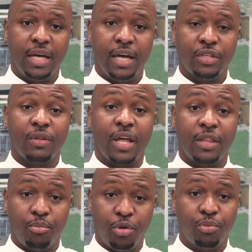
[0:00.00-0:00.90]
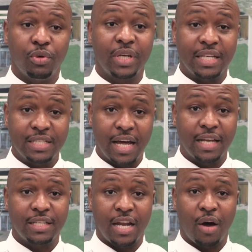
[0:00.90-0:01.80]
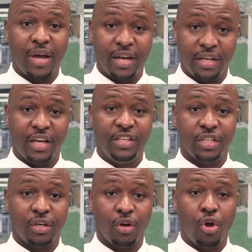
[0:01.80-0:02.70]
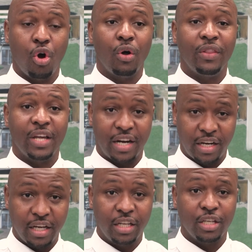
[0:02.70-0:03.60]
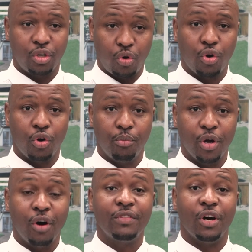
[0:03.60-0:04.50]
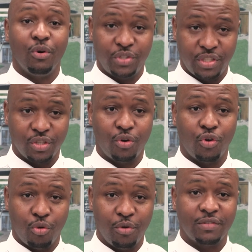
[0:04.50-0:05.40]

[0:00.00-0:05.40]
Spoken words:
so that the people can start now engaging on the real economy of the oceans economy of